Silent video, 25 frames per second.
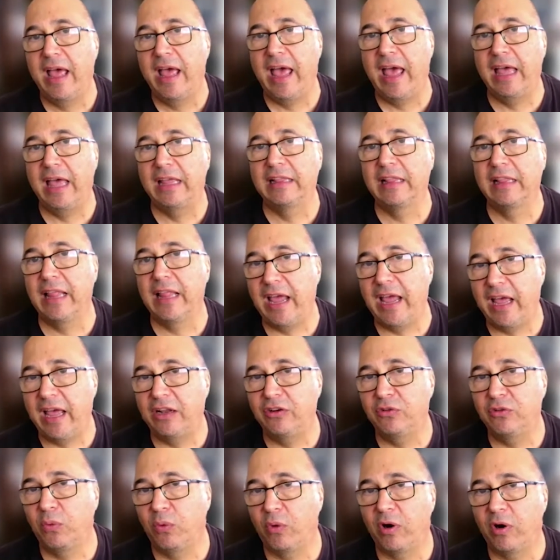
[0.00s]
And
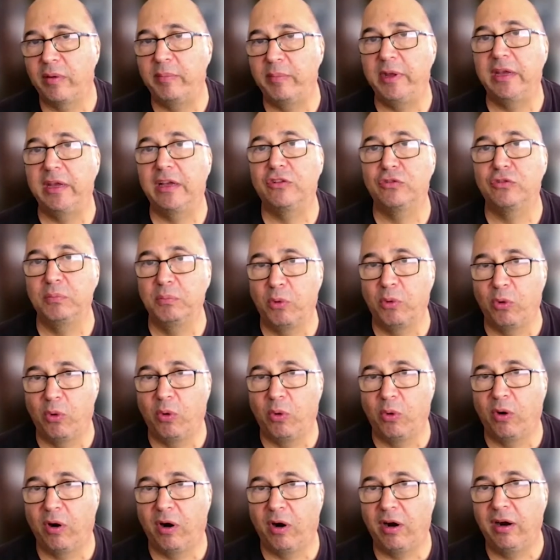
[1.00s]
land warming is
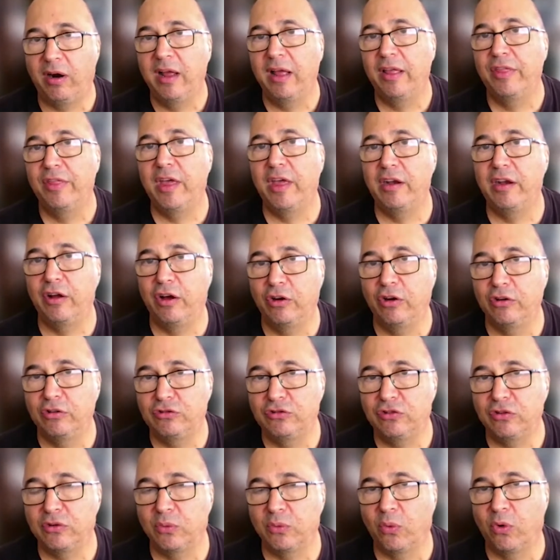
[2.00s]
more than
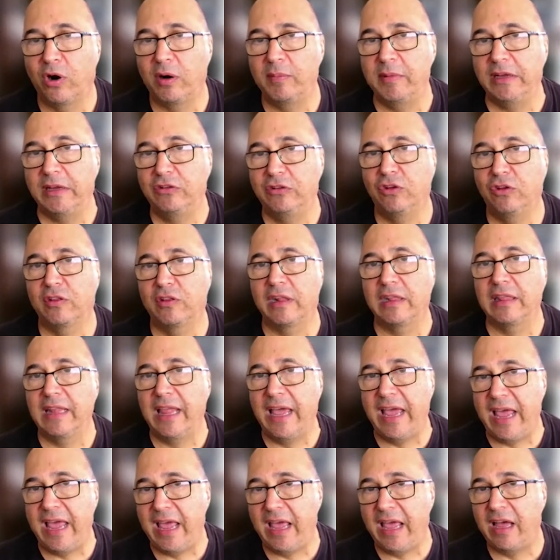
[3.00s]
ocean warming. So the
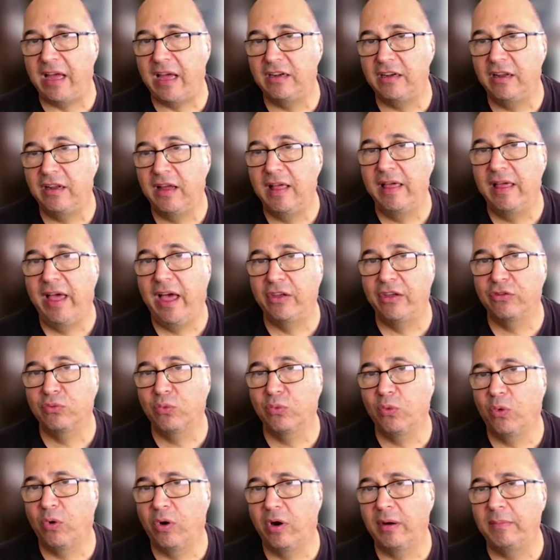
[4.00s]
land has
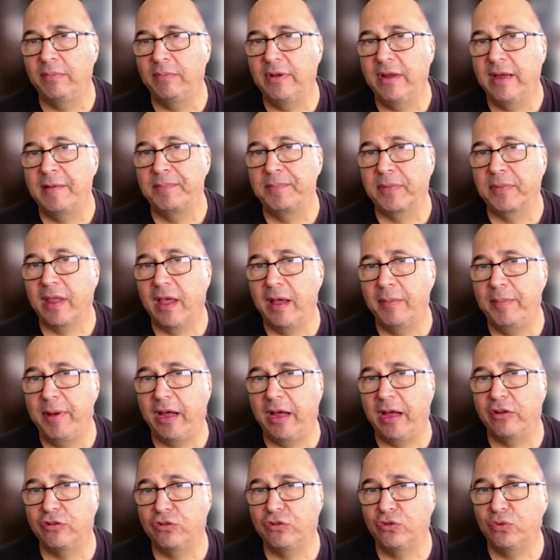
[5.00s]
warmed
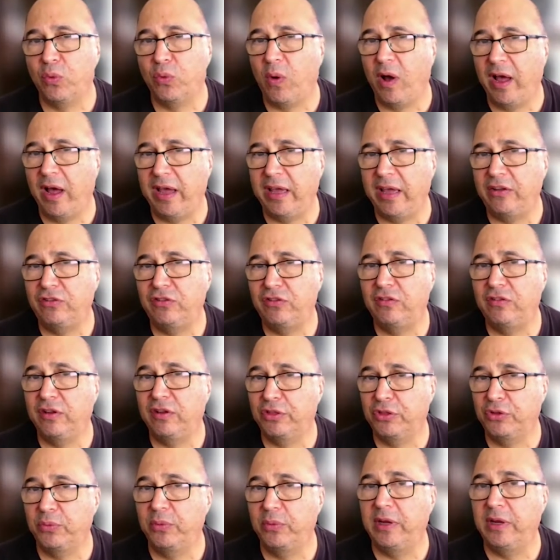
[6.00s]
about twice to
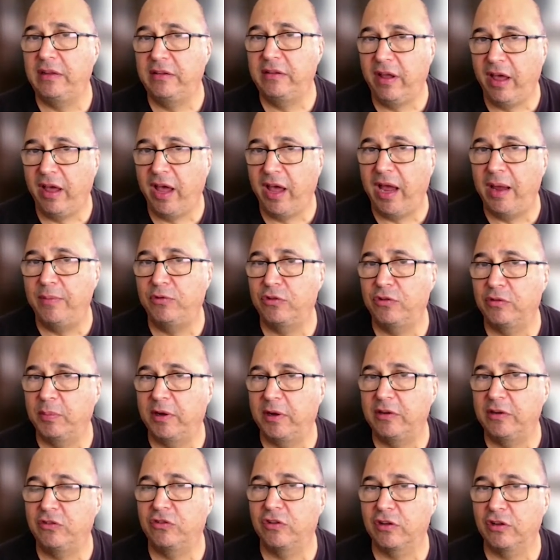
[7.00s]
three times as
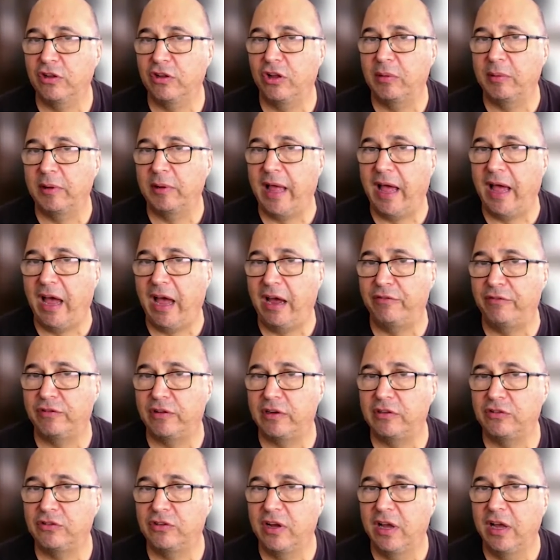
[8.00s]
much as the global
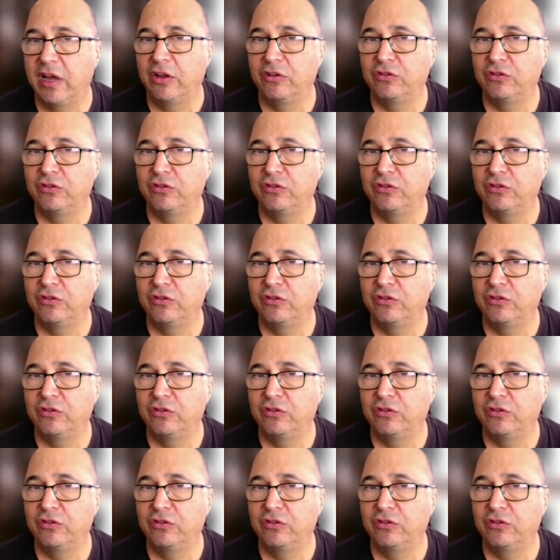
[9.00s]
average.